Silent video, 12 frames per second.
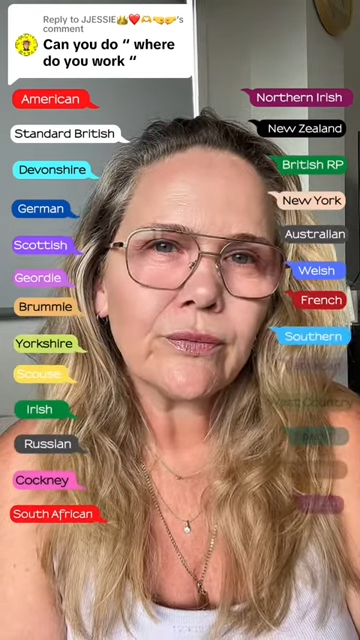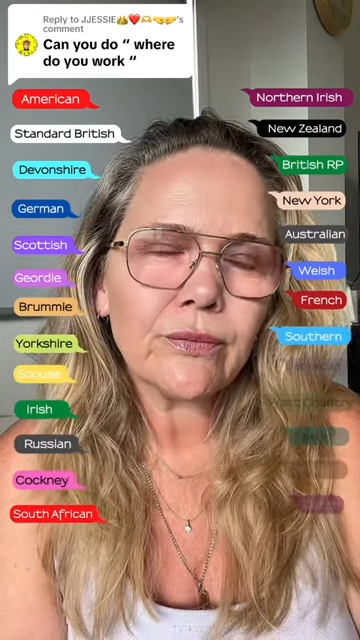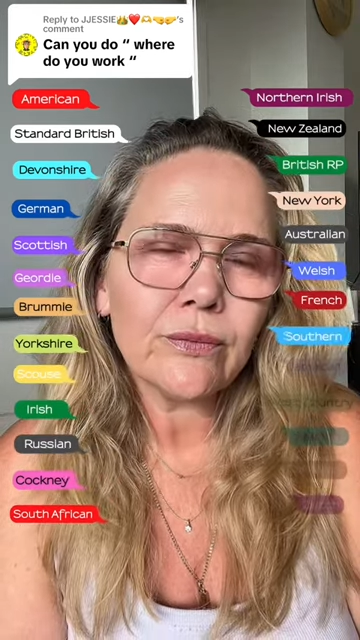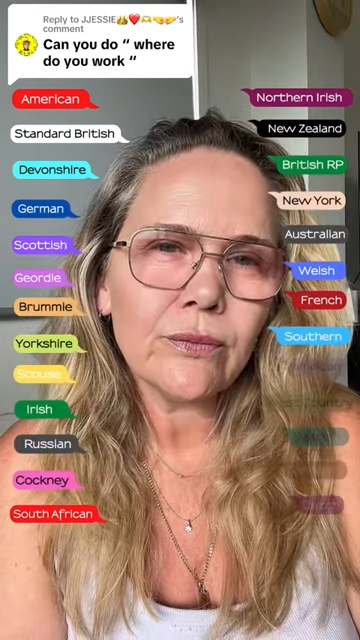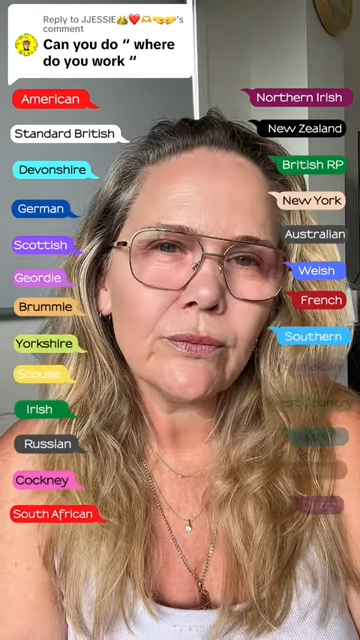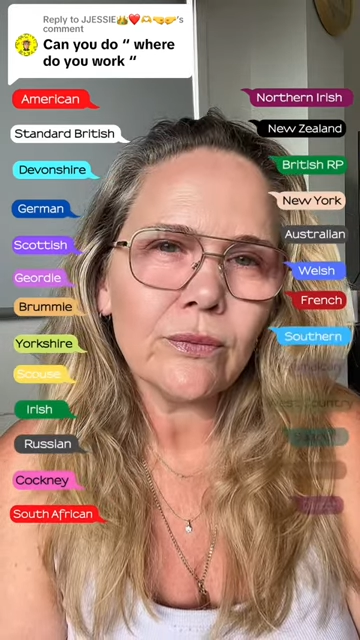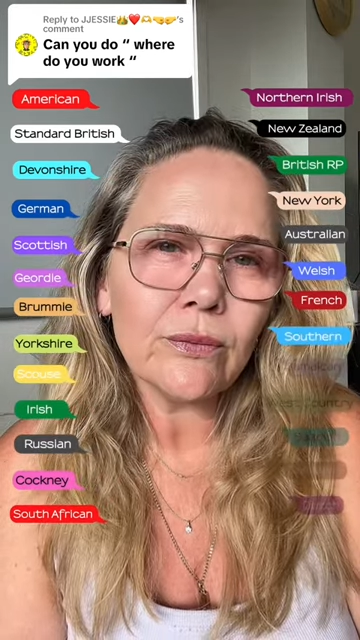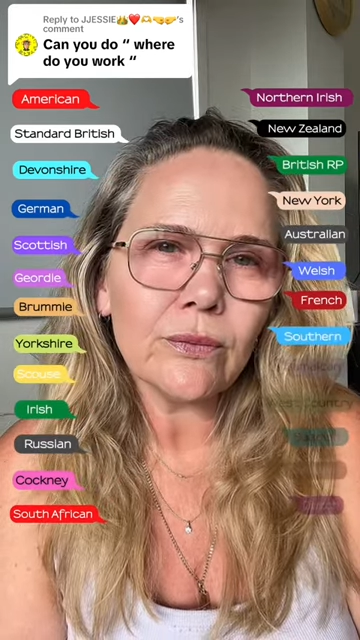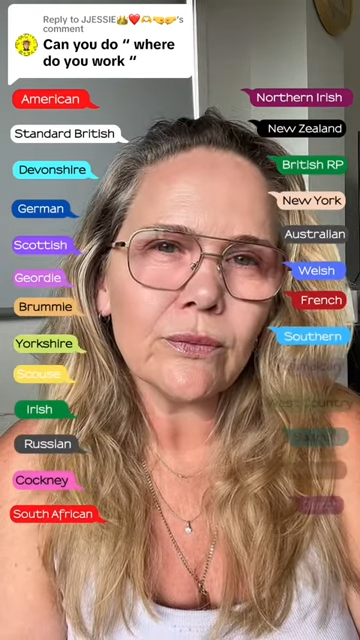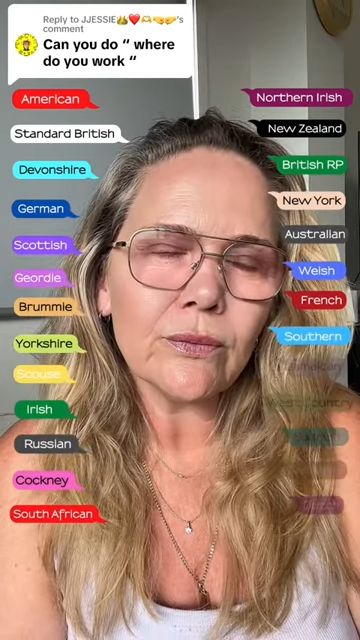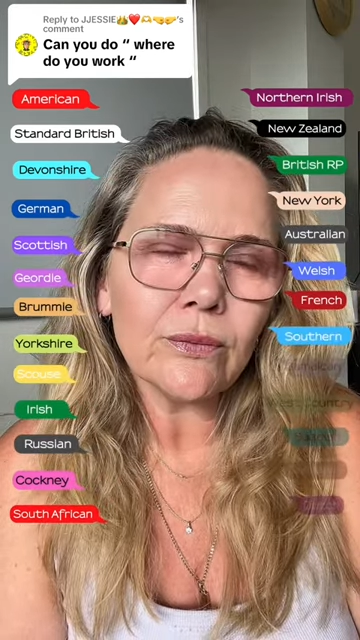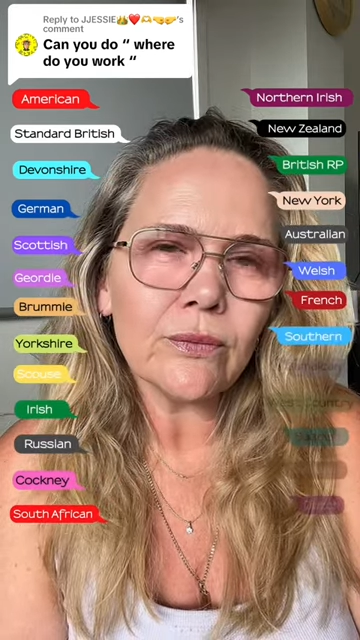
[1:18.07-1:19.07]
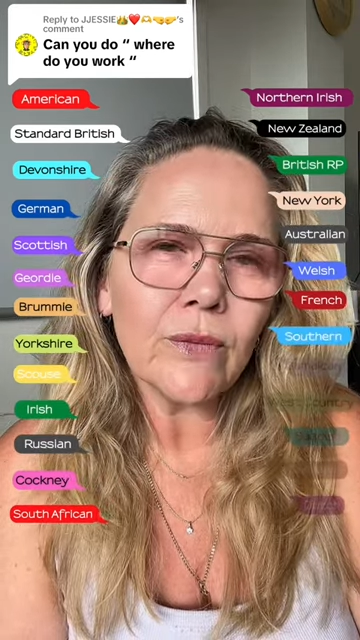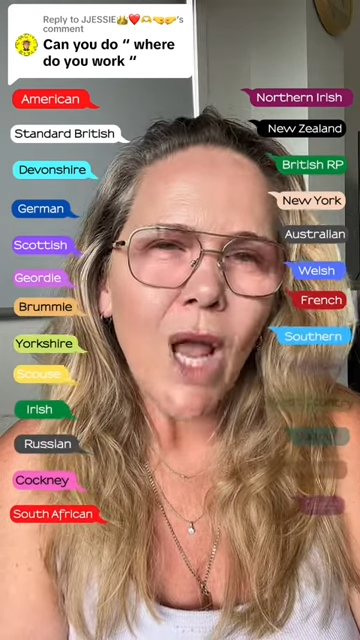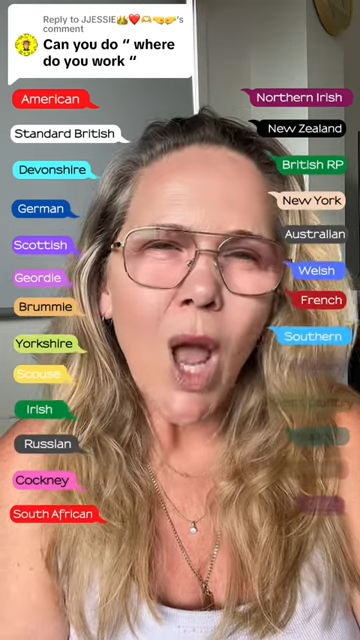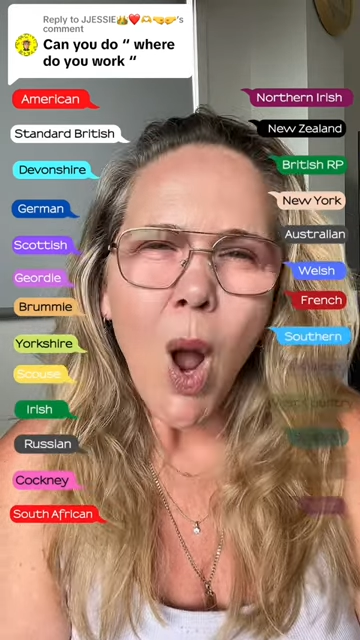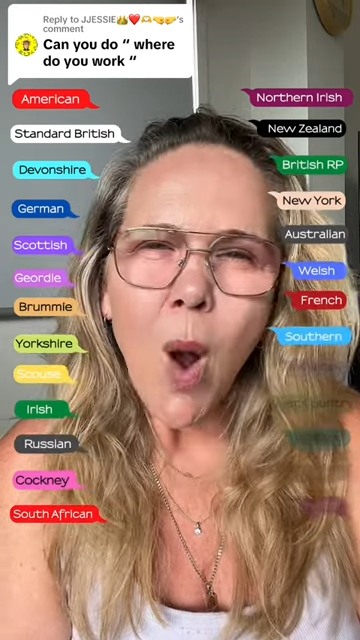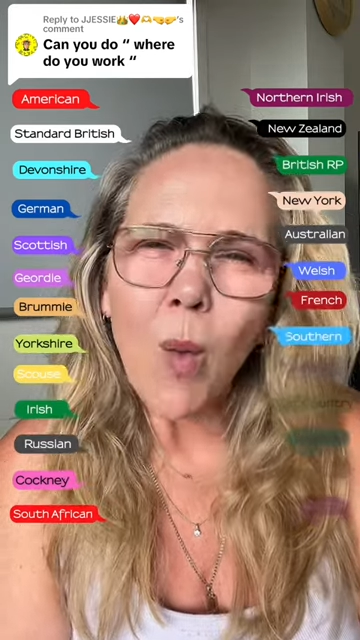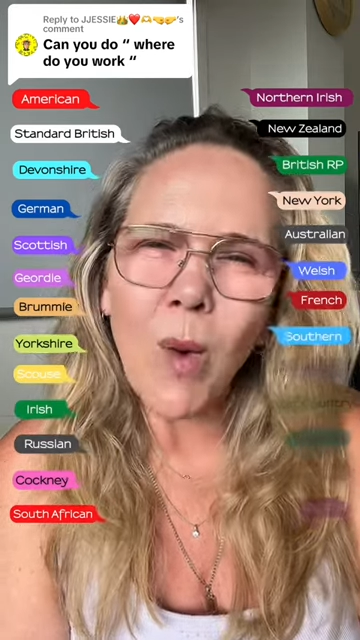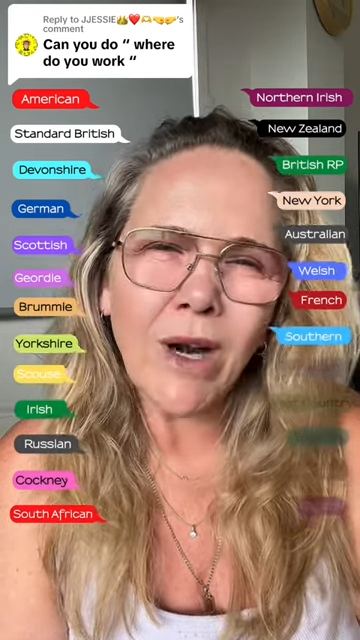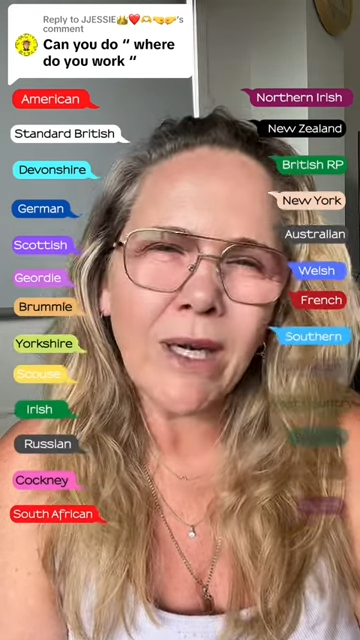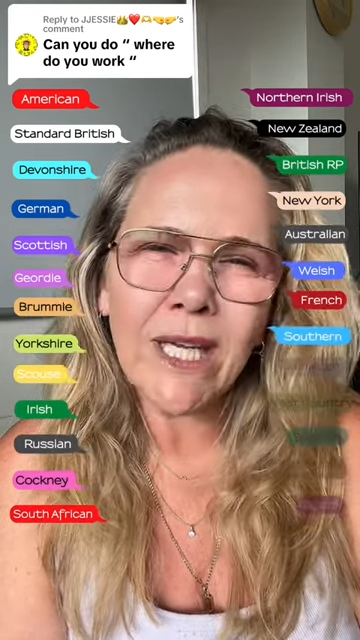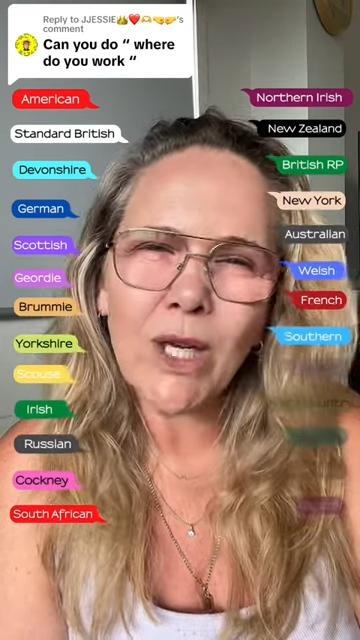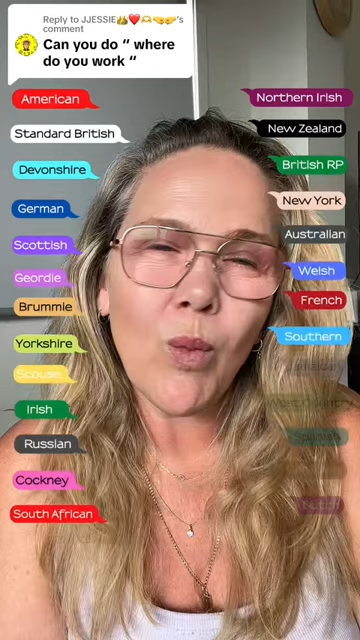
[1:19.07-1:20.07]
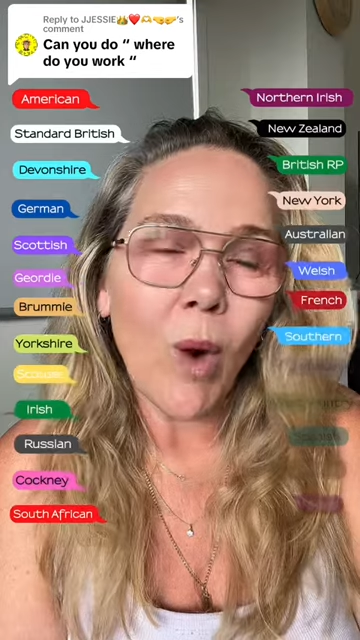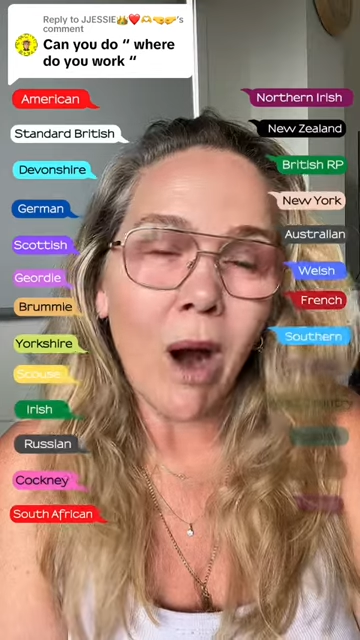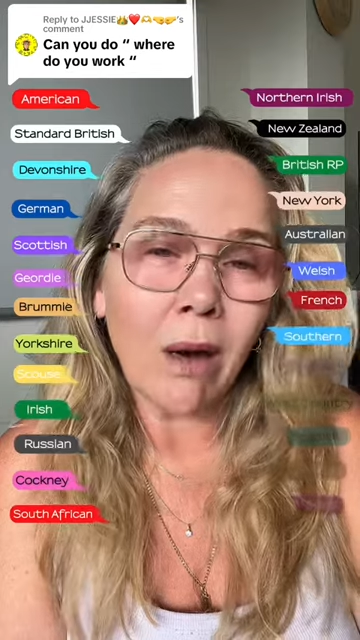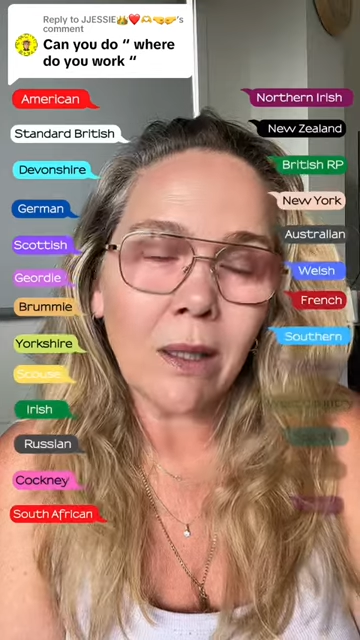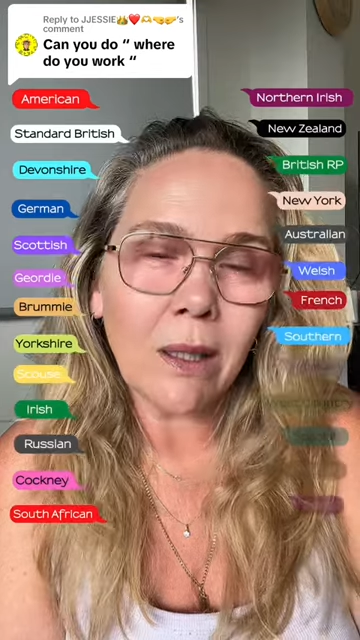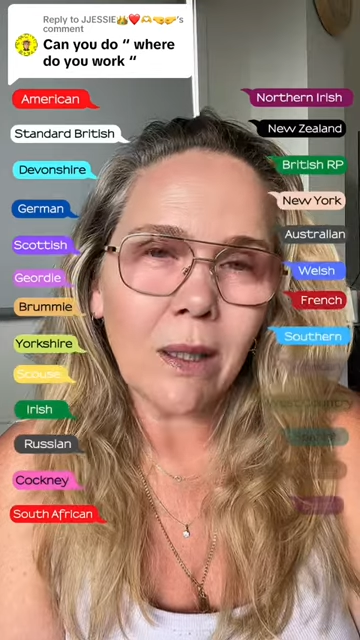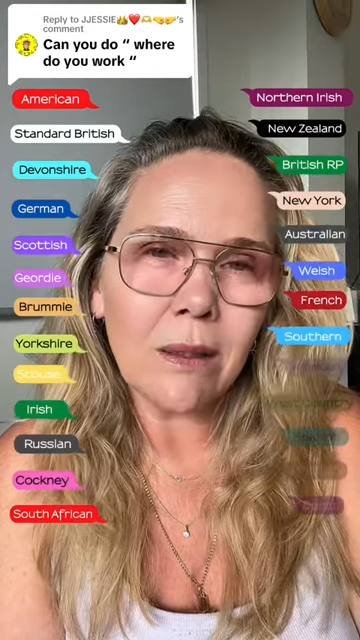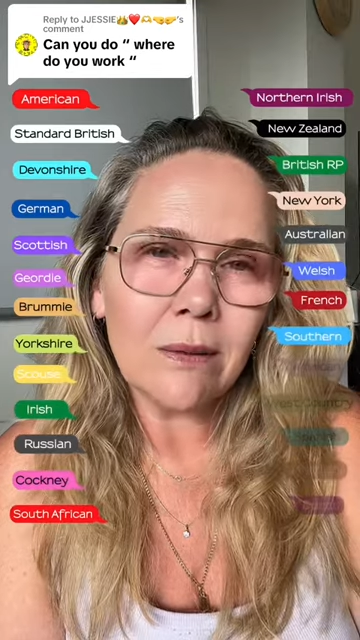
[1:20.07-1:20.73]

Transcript: Southern. Where do you work?